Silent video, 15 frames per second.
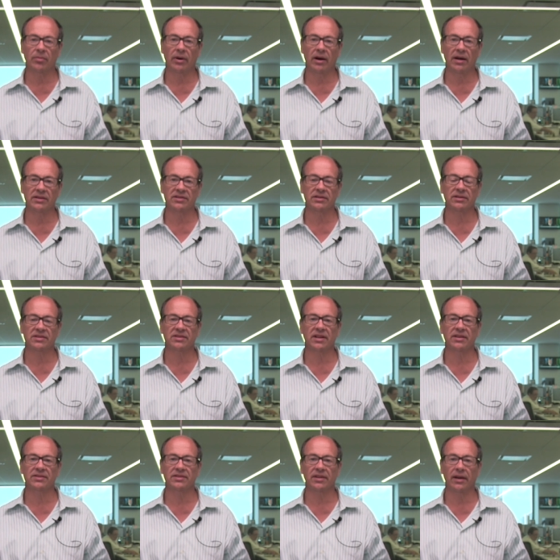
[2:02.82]
the bonds in the
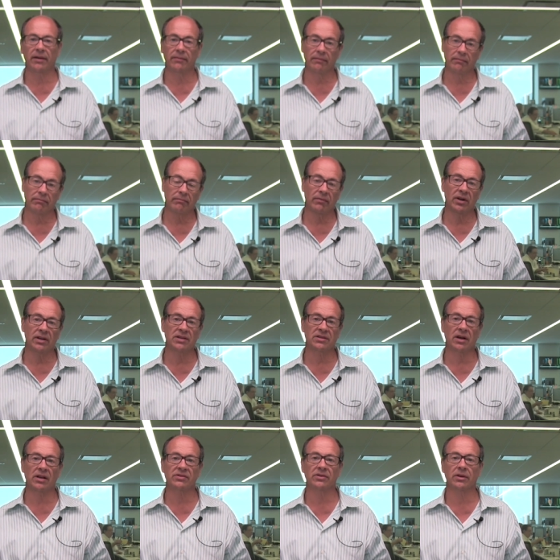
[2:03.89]
sense that money
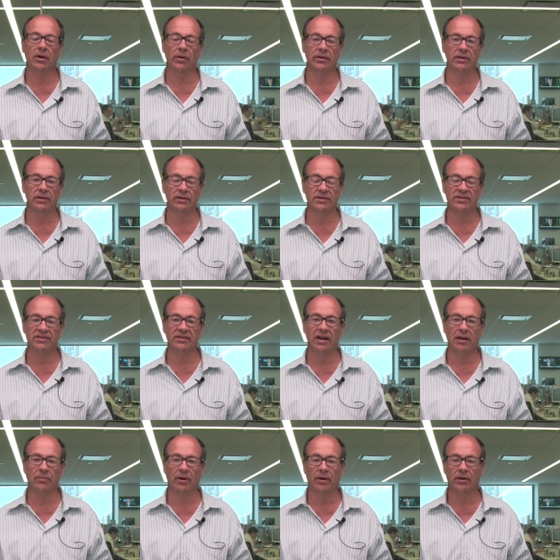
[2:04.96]
is also going into the
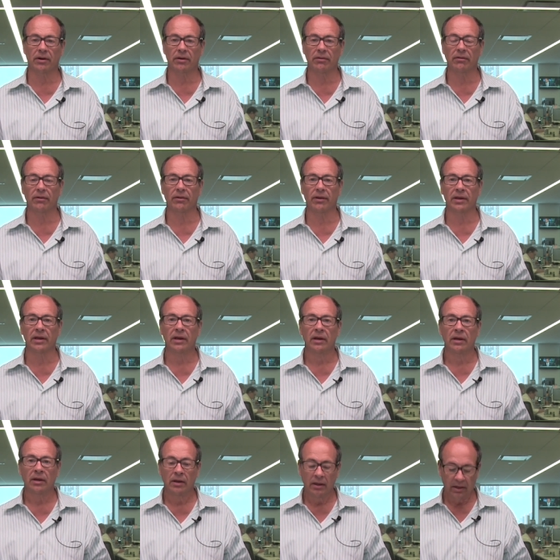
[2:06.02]
stock market clearly.
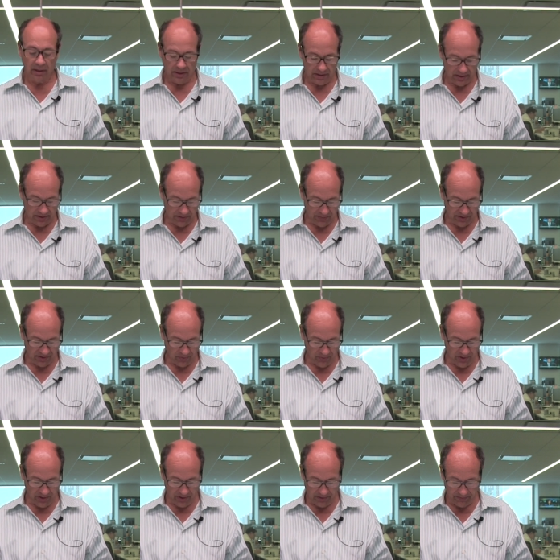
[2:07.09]
but the
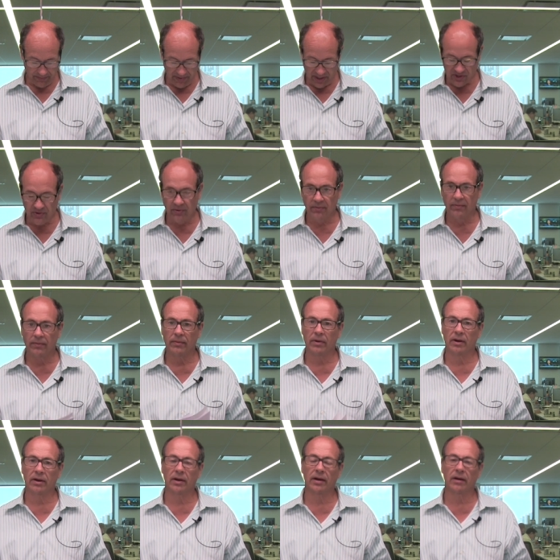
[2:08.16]
real measure
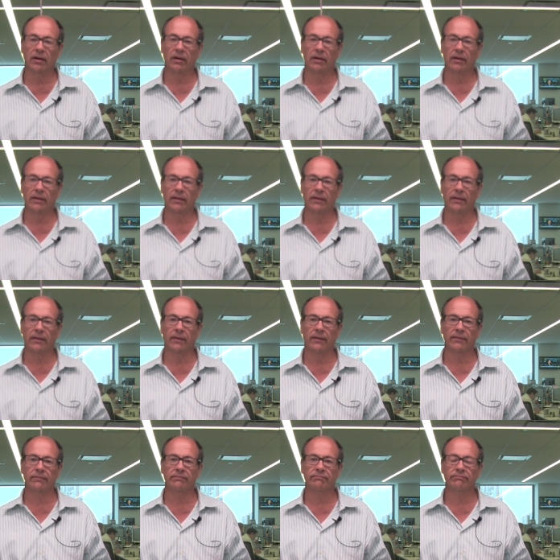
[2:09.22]

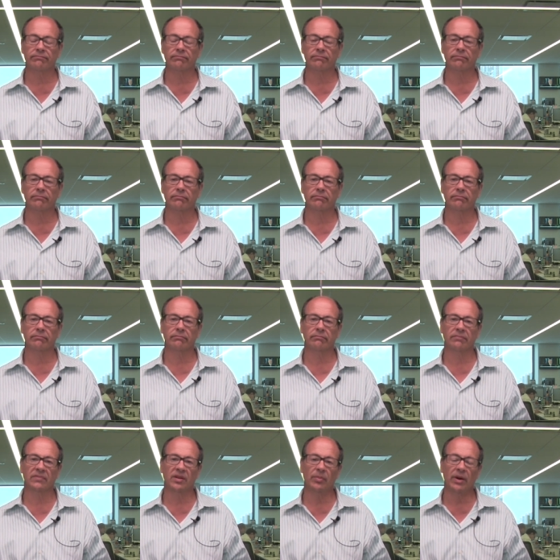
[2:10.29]
the
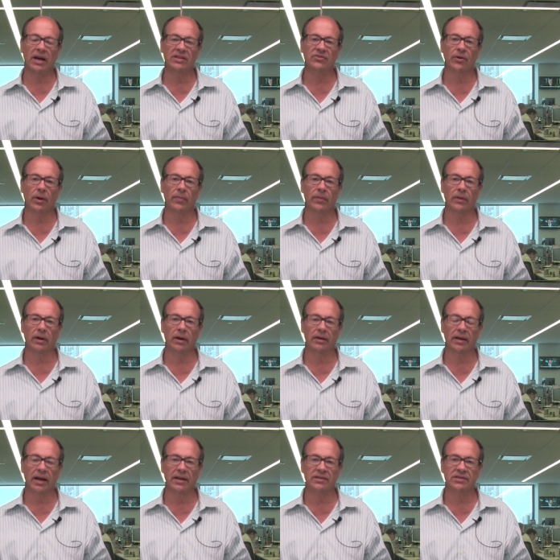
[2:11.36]
bonds are up
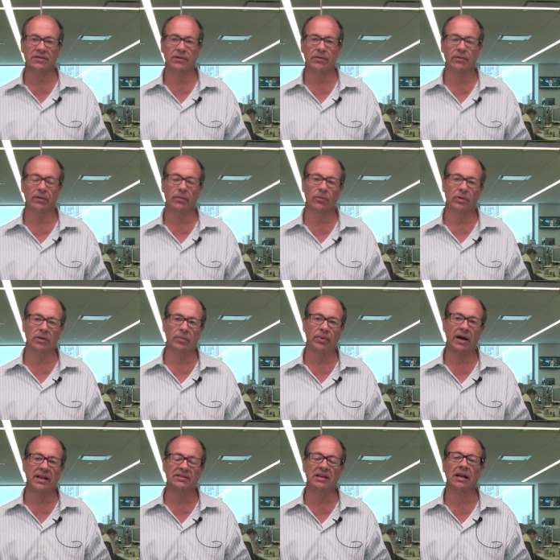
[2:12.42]
against, or the, what the
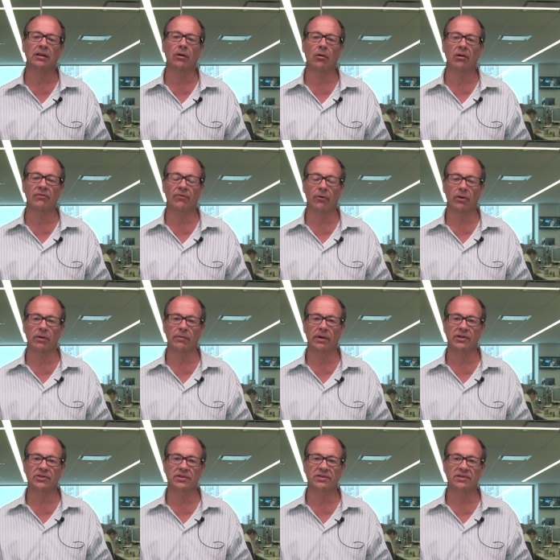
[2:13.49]
bonds got going for them,
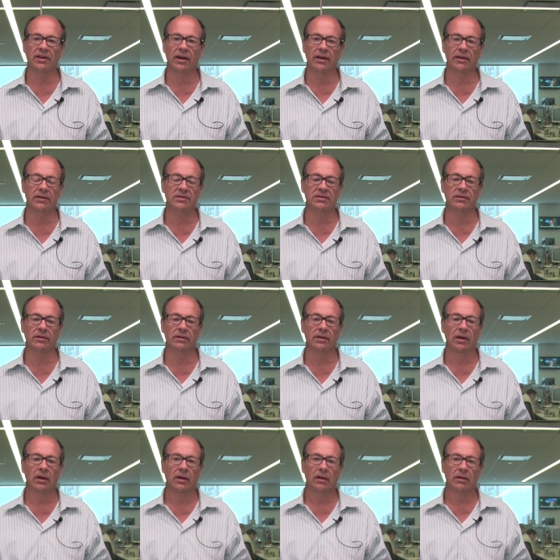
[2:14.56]
I should say, is the